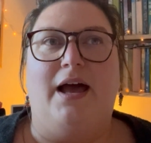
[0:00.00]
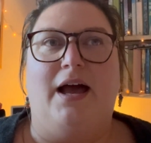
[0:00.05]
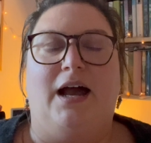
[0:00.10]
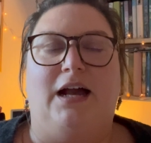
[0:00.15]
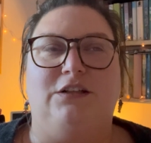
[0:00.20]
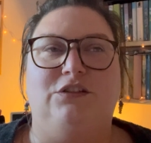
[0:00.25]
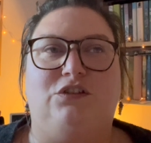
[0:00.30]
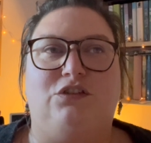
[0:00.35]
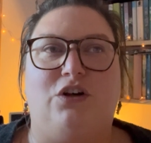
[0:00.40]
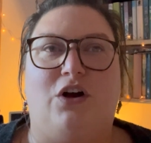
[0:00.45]

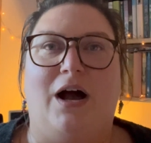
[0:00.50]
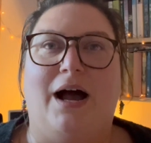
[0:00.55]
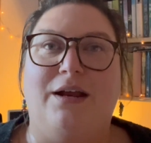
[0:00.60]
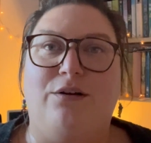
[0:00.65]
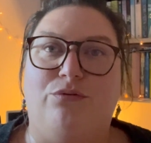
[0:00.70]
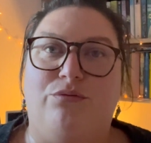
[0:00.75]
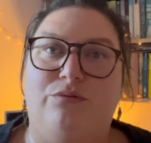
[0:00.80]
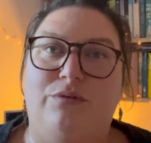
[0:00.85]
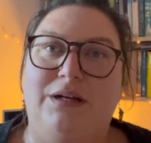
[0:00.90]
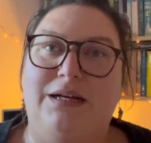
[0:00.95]
And so
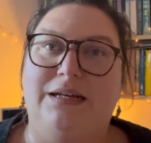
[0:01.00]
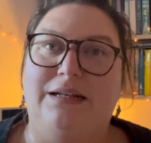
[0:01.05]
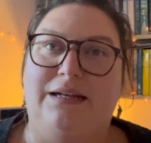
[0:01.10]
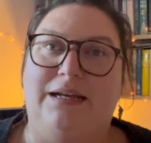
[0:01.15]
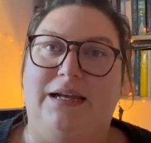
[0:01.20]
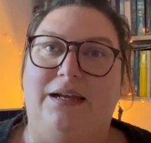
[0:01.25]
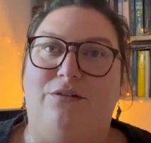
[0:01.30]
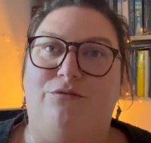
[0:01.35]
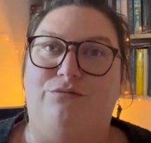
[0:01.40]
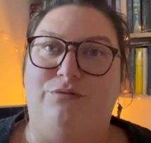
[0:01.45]
I'm
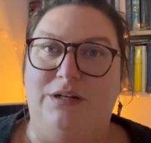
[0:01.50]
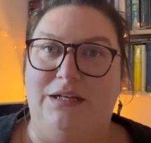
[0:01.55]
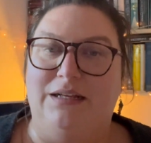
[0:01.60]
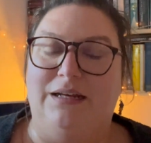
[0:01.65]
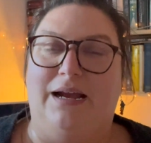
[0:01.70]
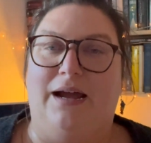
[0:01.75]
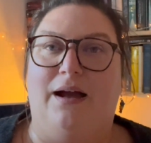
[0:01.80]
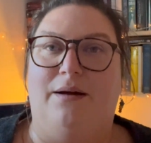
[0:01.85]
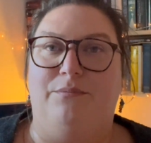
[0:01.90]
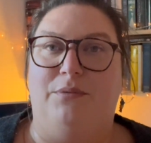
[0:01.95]
really
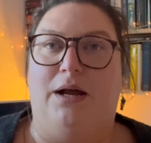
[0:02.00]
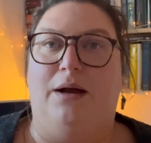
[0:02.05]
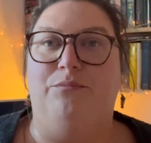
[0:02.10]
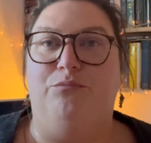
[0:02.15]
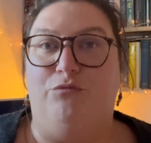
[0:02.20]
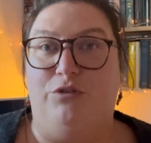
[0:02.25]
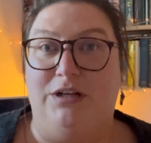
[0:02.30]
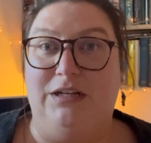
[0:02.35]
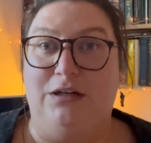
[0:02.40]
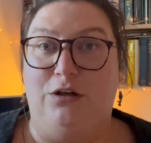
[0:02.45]

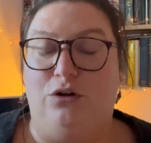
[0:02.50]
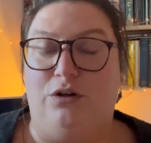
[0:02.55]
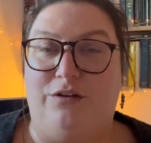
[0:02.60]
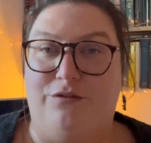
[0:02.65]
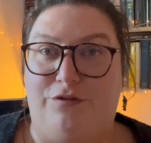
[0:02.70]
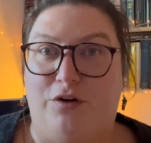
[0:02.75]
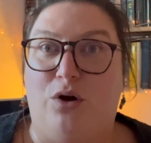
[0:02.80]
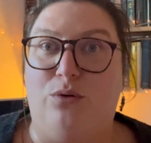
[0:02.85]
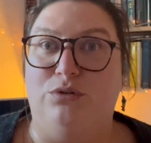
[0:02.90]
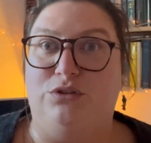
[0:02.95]
looking
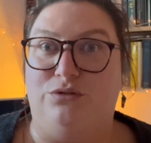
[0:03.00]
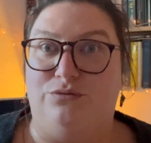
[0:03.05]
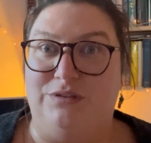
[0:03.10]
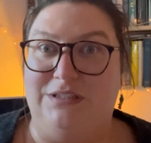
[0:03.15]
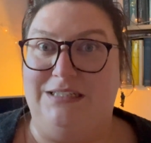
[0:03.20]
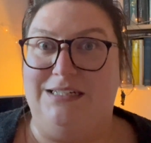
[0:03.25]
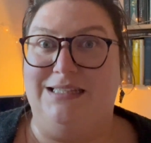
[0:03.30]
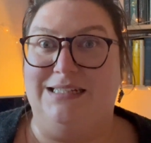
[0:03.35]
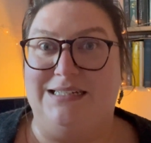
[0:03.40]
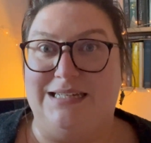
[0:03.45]
forward to
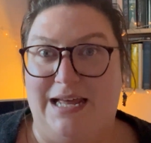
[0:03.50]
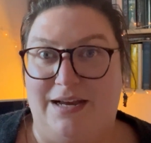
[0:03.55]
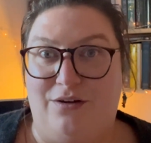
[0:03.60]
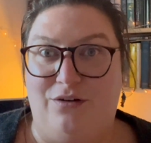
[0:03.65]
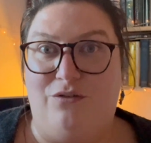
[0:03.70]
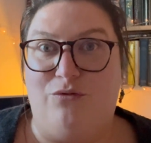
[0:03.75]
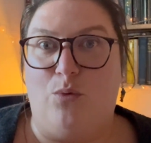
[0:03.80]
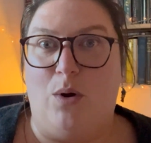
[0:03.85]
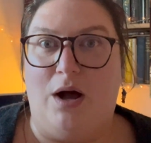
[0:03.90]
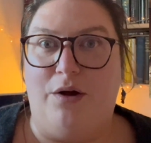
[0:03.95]
reading The
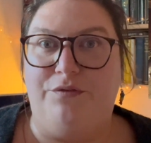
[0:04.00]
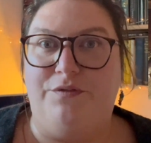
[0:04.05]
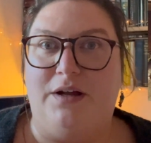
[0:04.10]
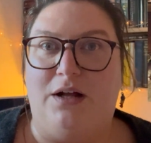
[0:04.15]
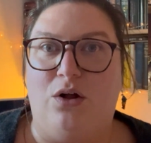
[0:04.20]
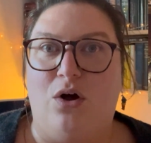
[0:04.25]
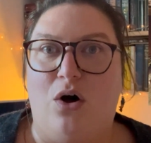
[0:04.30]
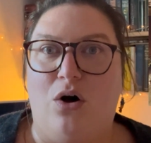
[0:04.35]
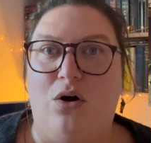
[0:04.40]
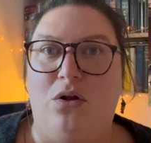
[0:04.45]
Tenant of
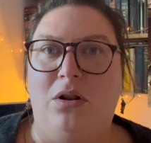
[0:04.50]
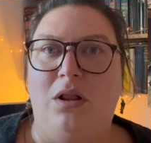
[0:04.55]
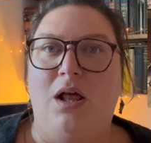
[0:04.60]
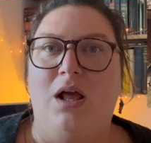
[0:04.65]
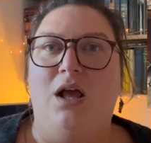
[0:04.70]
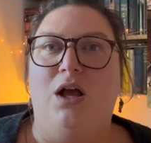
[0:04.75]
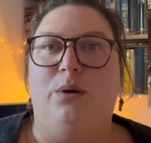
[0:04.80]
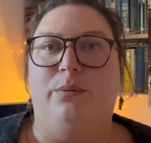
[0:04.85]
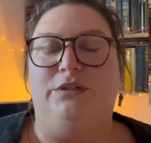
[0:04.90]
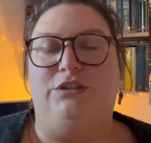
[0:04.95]
Wildfell Hall,
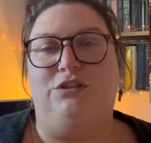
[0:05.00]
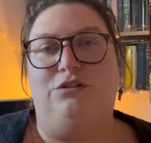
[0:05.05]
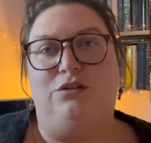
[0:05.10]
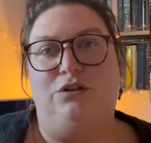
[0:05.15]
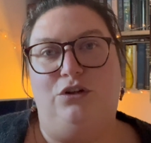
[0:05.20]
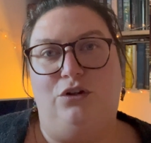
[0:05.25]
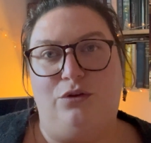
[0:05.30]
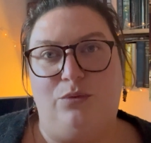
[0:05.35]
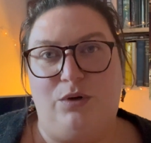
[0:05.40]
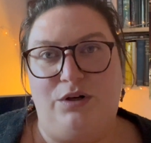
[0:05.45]
which is
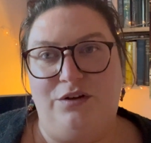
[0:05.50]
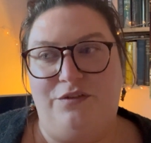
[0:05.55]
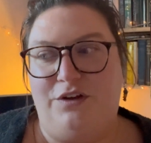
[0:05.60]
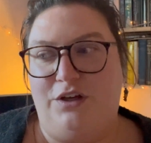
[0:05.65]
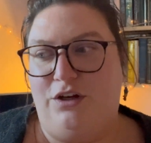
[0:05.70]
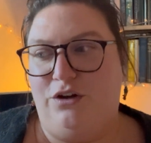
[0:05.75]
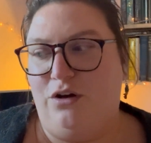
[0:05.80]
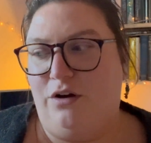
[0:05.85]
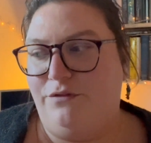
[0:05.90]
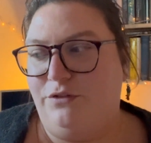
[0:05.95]
another one of
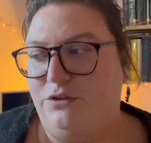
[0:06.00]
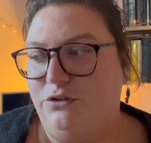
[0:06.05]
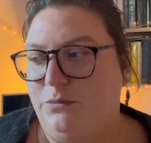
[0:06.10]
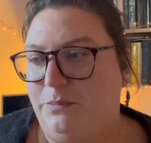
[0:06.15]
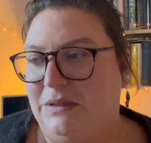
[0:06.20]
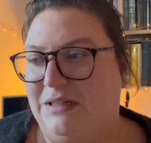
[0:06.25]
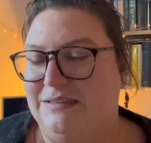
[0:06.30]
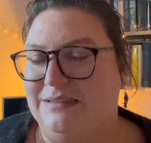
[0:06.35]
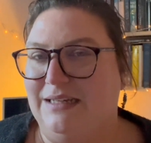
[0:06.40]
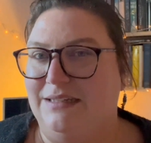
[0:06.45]
her novels,
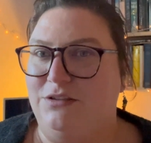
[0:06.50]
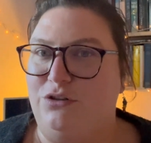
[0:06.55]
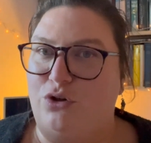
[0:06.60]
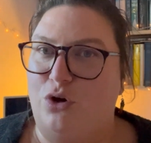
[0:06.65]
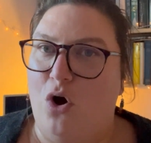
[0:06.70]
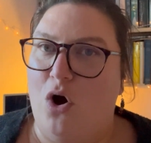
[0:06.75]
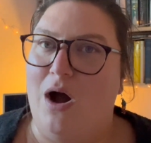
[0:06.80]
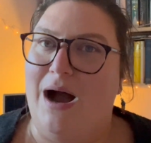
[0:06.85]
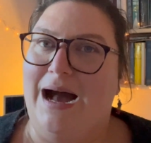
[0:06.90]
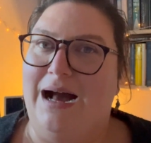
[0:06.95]
because that's
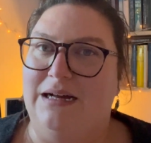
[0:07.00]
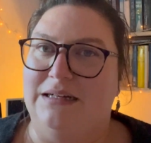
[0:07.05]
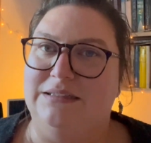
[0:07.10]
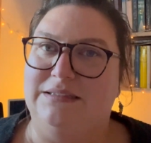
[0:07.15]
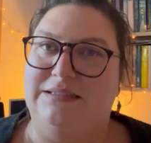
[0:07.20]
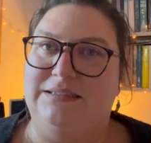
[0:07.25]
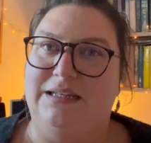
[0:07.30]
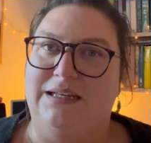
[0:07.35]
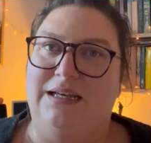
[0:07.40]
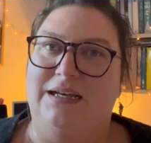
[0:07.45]
not
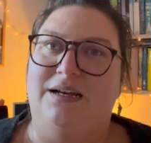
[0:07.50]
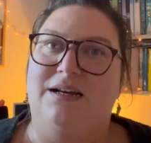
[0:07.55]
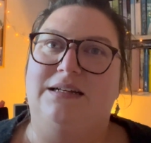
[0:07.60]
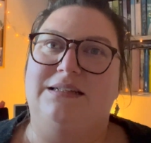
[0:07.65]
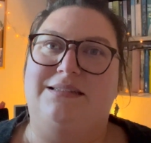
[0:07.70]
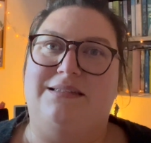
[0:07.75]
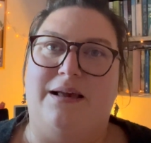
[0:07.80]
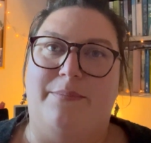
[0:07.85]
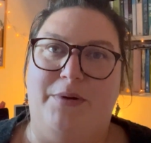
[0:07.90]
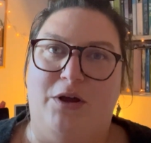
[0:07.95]
as
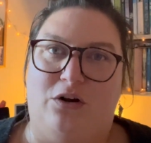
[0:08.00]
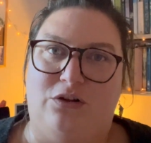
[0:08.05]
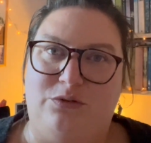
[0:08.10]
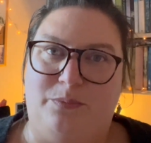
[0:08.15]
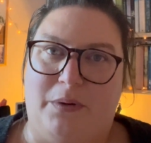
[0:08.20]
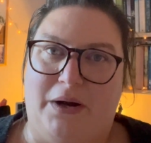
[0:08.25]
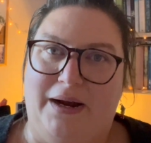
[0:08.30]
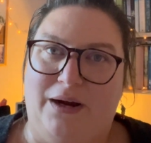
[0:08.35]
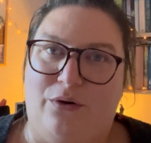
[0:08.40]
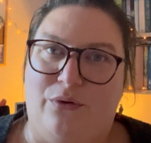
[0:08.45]

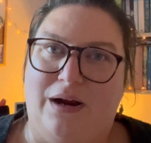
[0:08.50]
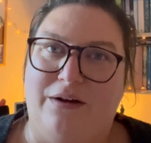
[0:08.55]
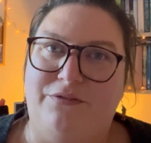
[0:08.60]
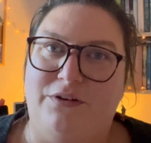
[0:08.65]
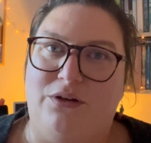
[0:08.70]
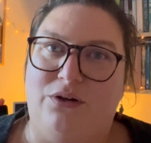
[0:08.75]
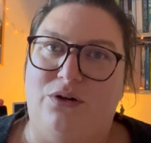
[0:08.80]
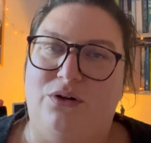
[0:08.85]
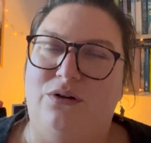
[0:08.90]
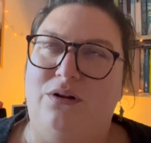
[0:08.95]

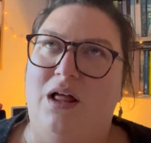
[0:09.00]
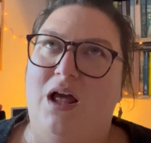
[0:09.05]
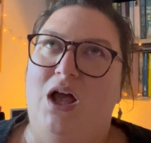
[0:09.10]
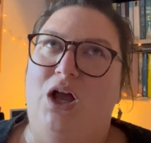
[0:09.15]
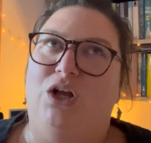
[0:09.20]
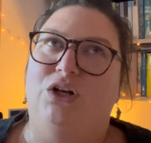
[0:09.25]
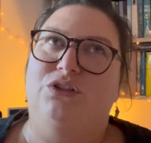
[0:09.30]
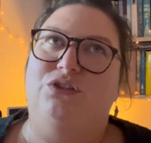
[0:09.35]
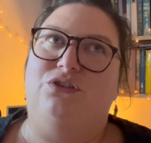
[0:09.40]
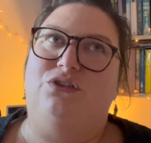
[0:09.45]
semi-autobiographical.
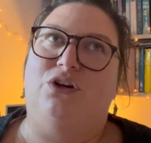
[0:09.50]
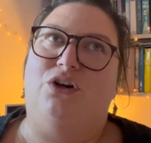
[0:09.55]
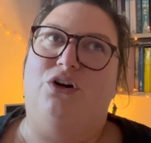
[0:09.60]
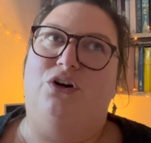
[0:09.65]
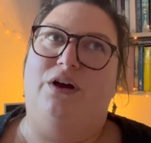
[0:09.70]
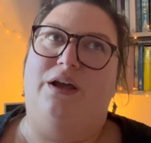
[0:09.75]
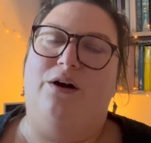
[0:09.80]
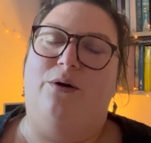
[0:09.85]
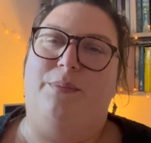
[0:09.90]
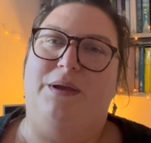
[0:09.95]
So
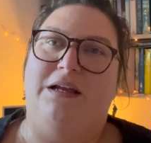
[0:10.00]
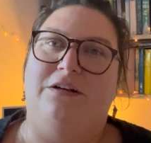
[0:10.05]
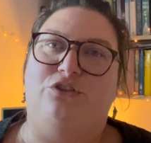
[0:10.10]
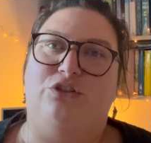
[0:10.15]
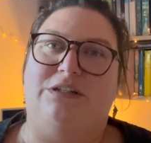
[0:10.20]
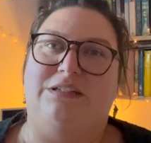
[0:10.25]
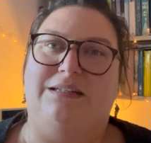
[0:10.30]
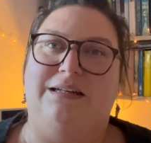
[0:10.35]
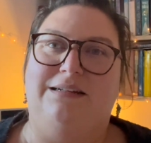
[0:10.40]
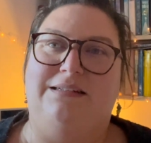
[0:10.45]
it'll be
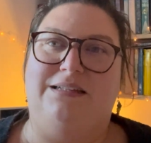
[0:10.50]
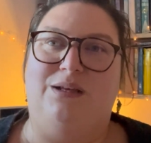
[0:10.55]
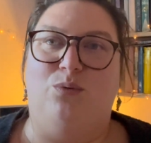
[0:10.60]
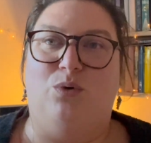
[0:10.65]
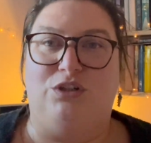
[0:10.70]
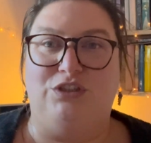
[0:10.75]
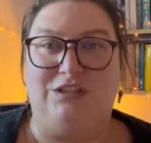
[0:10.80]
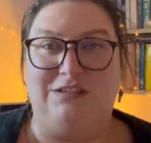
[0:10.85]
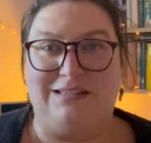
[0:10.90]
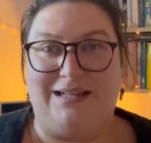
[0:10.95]
interesting to see
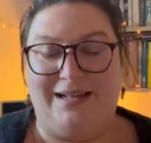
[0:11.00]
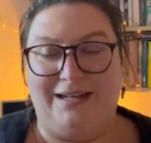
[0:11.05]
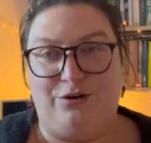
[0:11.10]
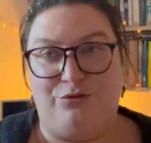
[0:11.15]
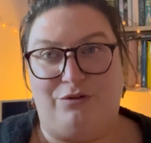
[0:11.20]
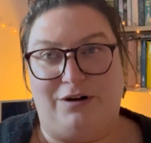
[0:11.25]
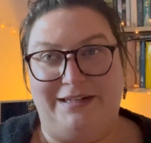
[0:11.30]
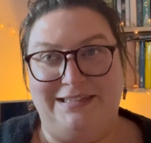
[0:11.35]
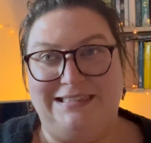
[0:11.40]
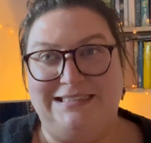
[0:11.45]
what she's like
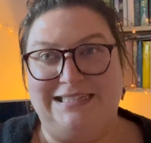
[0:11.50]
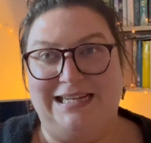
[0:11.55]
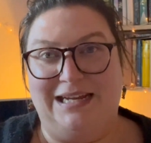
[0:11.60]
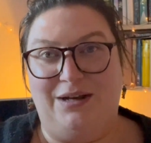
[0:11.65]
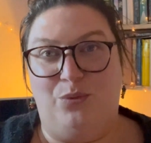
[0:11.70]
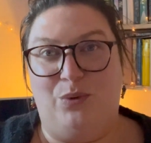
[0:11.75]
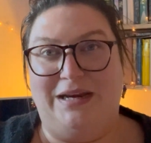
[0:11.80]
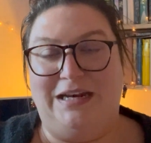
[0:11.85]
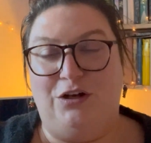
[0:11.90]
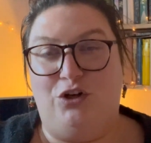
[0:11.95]
writing
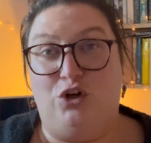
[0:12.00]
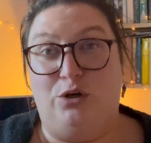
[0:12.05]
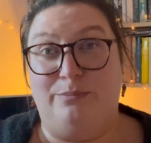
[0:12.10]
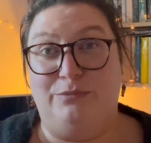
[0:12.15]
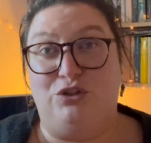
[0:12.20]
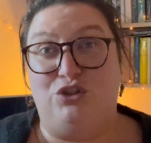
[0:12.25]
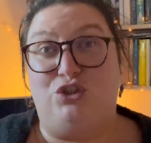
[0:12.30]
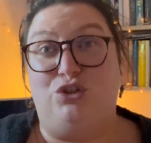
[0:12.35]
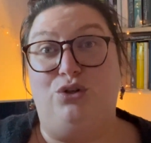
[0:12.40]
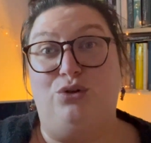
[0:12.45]
when it
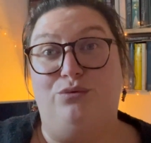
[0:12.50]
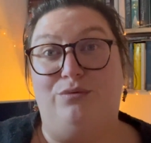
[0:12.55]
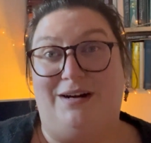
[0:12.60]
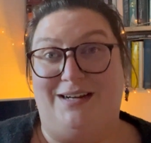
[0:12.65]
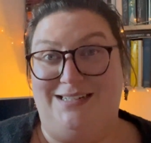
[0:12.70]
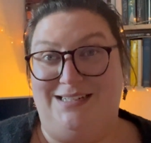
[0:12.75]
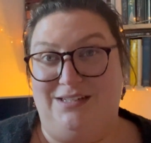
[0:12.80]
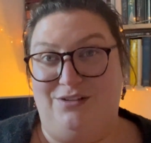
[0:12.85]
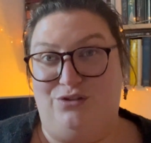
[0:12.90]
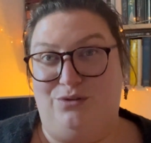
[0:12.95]
comes to
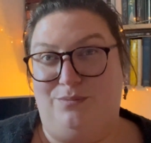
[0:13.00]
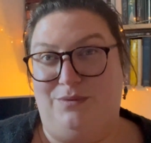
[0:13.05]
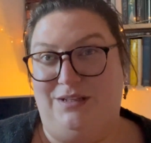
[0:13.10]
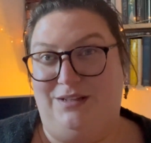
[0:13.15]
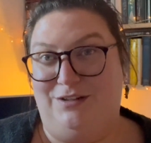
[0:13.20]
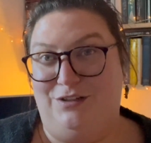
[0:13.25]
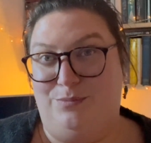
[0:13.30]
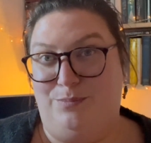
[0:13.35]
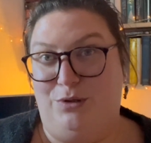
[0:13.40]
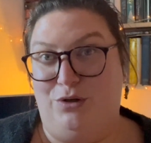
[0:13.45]
writing something
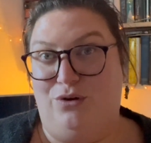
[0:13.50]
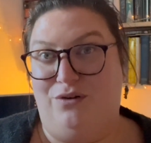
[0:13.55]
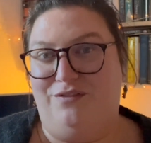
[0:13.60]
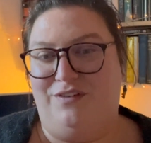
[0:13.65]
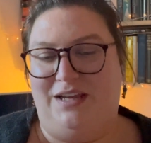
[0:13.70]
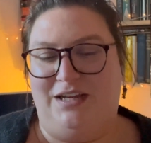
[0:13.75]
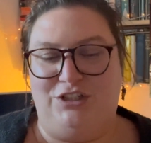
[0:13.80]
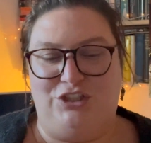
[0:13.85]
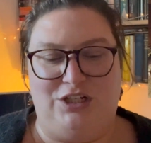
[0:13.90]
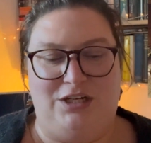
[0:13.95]
that is pure
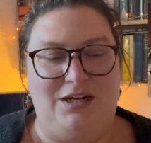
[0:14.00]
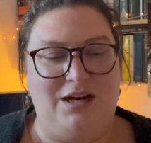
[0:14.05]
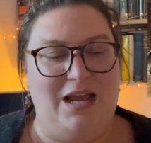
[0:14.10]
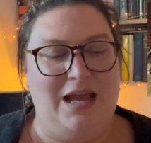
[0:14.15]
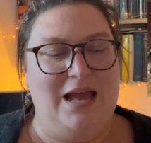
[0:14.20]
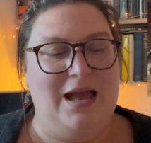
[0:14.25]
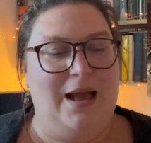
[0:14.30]
fiction.